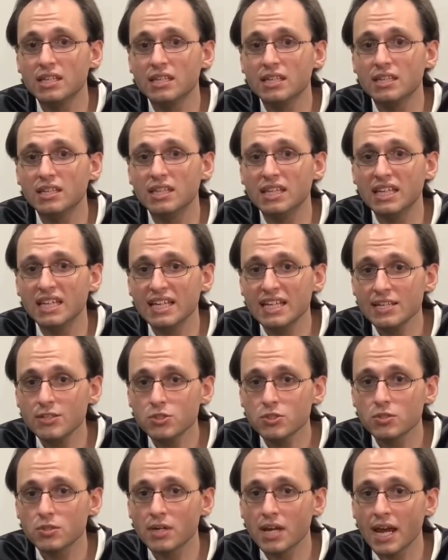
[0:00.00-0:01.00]
the
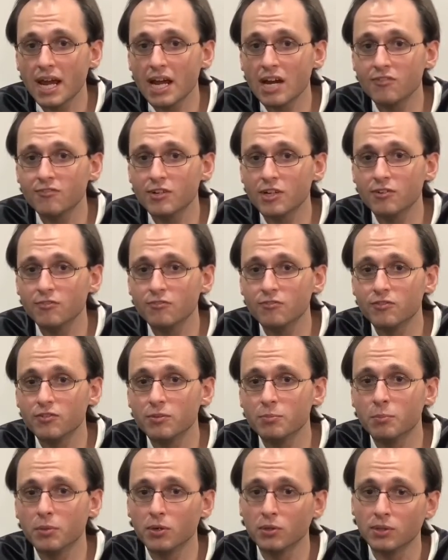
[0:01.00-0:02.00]
eastern half of
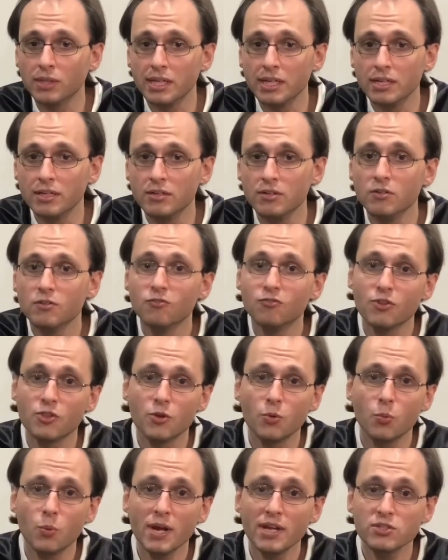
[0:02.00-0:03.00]
Berlin for the
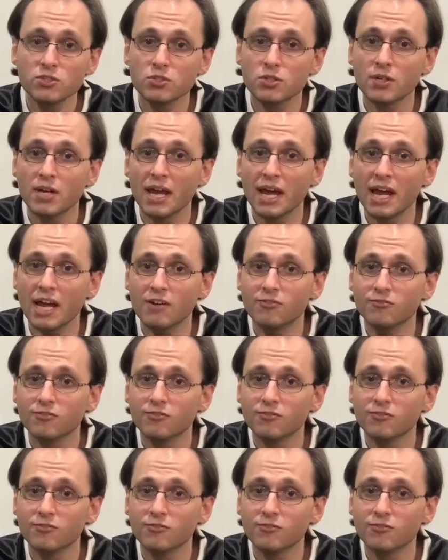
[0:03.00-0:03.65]
western half.